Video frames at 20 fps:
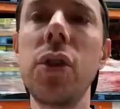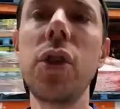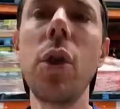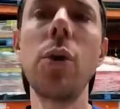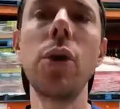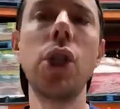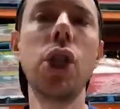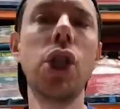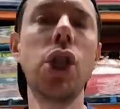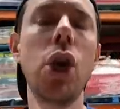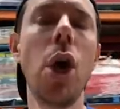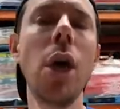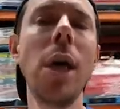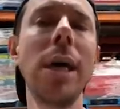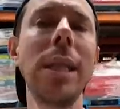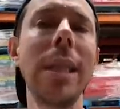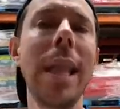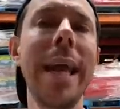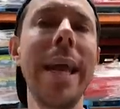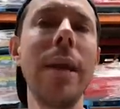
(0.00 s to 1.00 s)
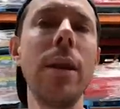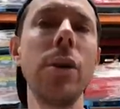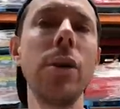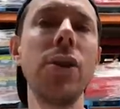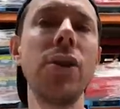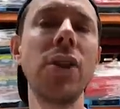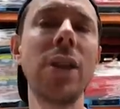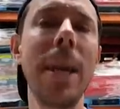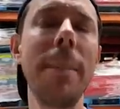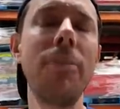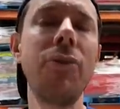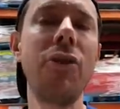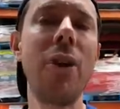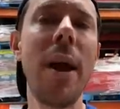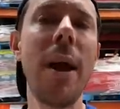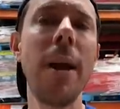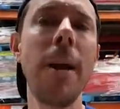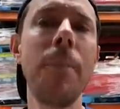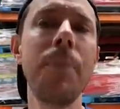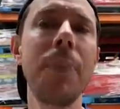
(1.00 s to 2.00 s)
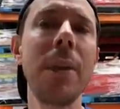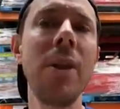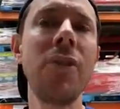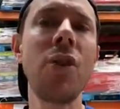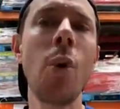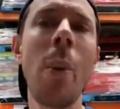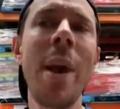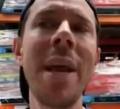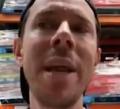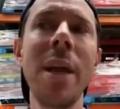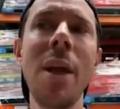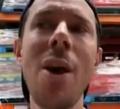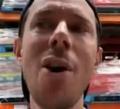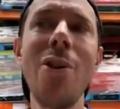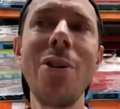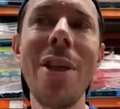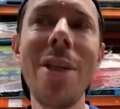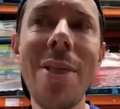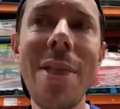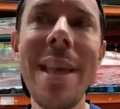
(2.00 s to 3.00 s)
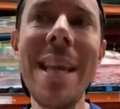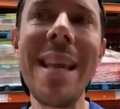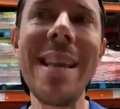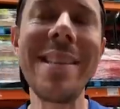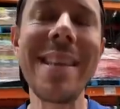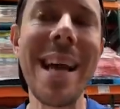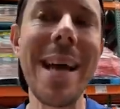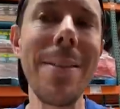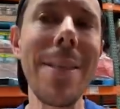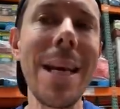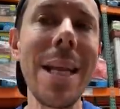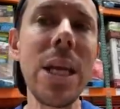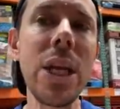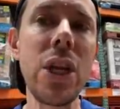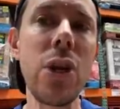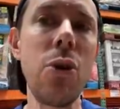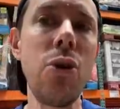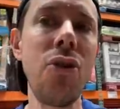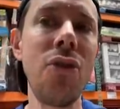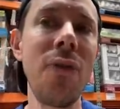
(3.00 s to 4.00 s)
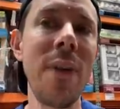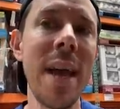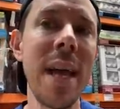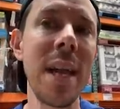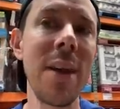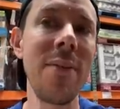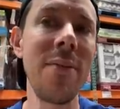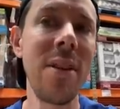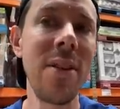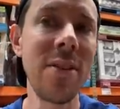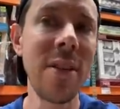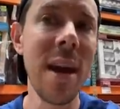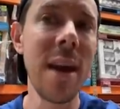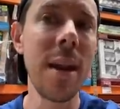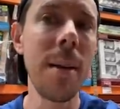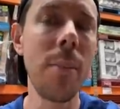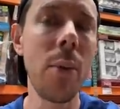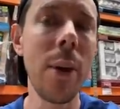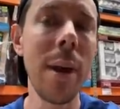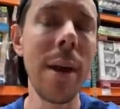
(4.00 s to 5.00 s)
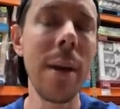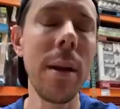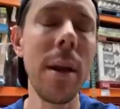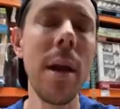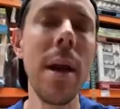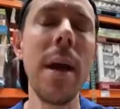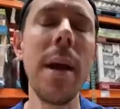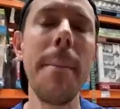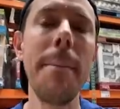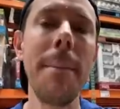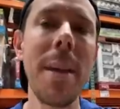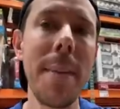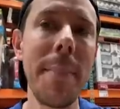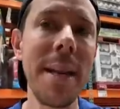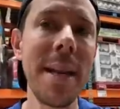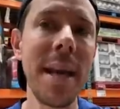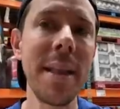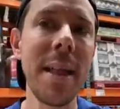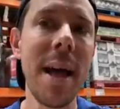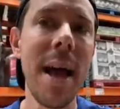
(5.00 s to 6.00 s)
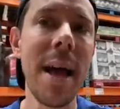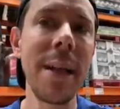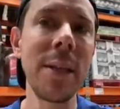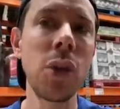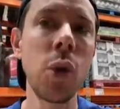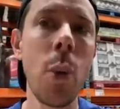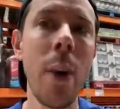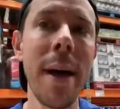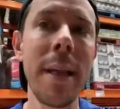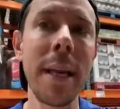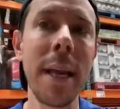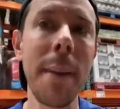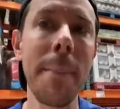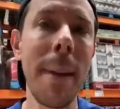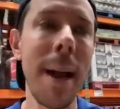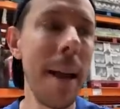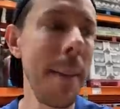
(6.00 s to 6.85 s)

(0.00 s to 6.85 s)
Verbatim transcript: So Chunk Light or Skipjack is the way to go. The thing is, I'm not a huge fan of this kind of brand, maybe not the highest quality in my